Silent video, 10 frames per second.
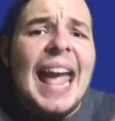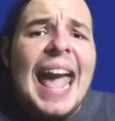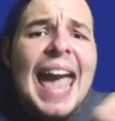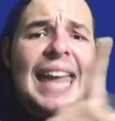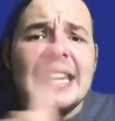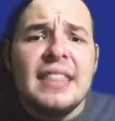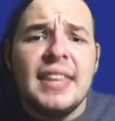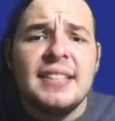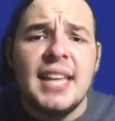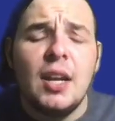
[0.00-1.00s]

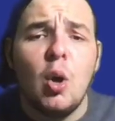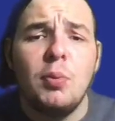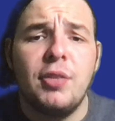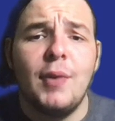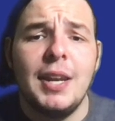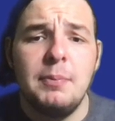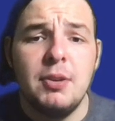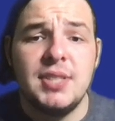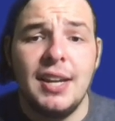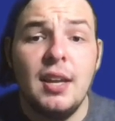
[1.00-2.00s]
anything technical with writing
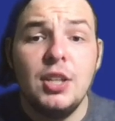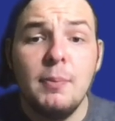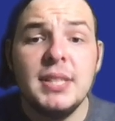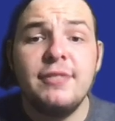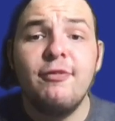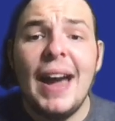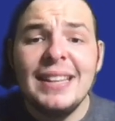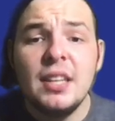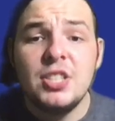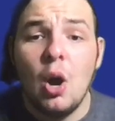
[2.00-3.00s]
music, you must
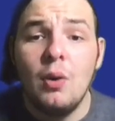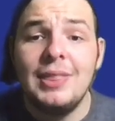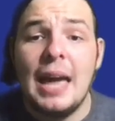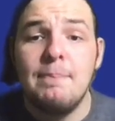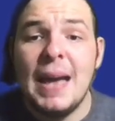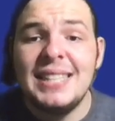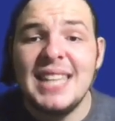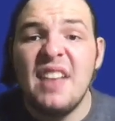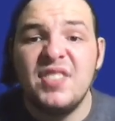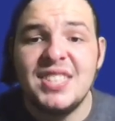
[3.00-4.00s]
find the tone that best
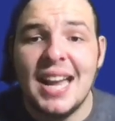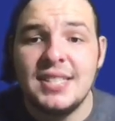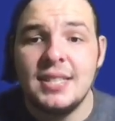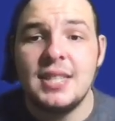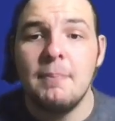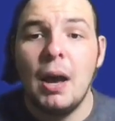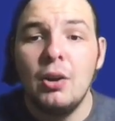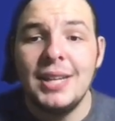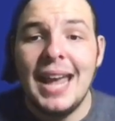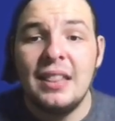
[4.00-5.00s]
emphasizes the
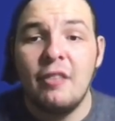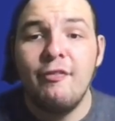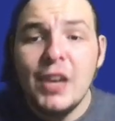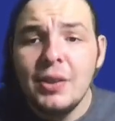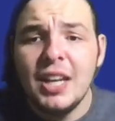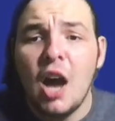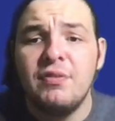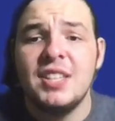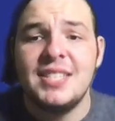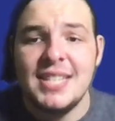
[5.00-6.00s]
melody and the feeling of
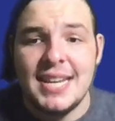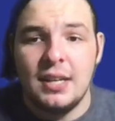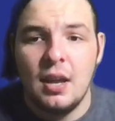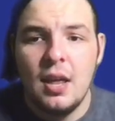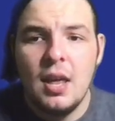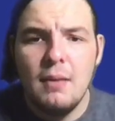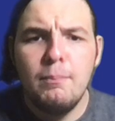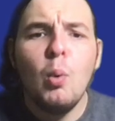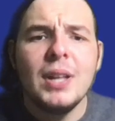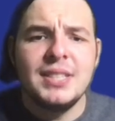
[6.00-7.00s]
the scene.
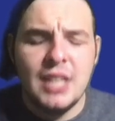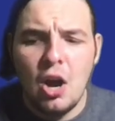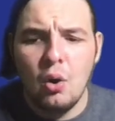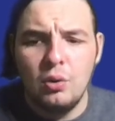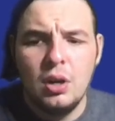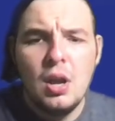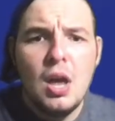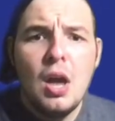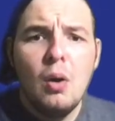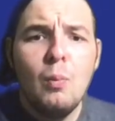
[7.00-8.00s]
But what's tone?
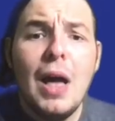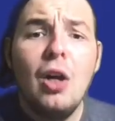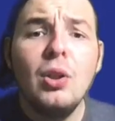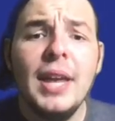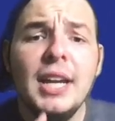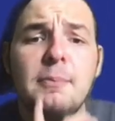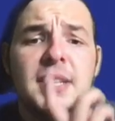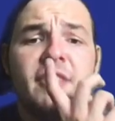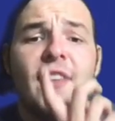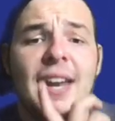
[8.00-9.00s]
Well, it can be
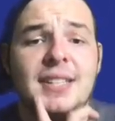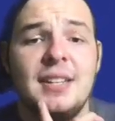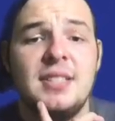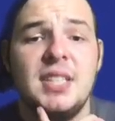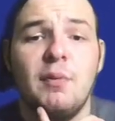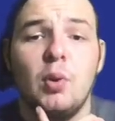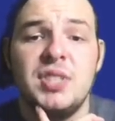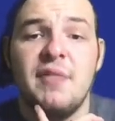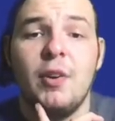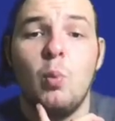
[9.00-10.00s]
defined in several
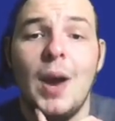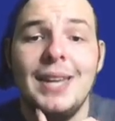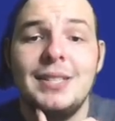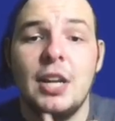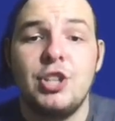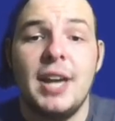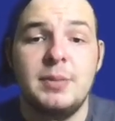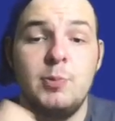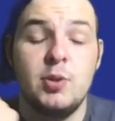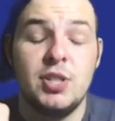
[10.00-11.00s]
different ways, such as
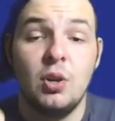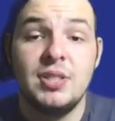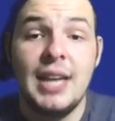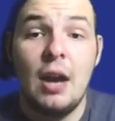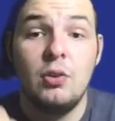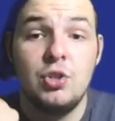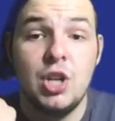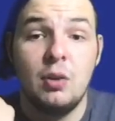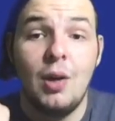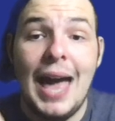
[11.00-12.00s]
musical sound,
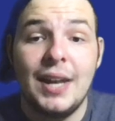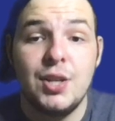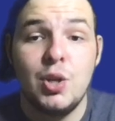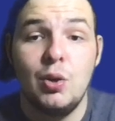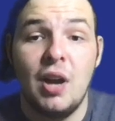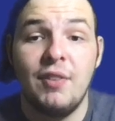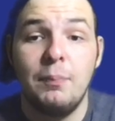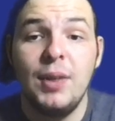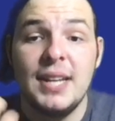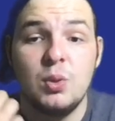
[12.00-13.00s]
general attitude of a
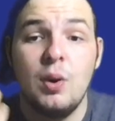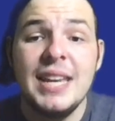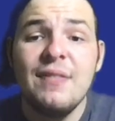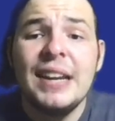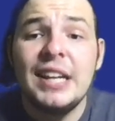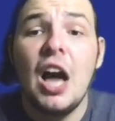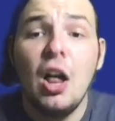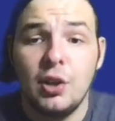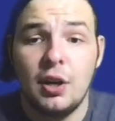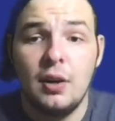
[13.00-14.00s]
place, or even
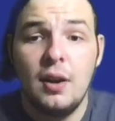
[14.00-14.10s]
color.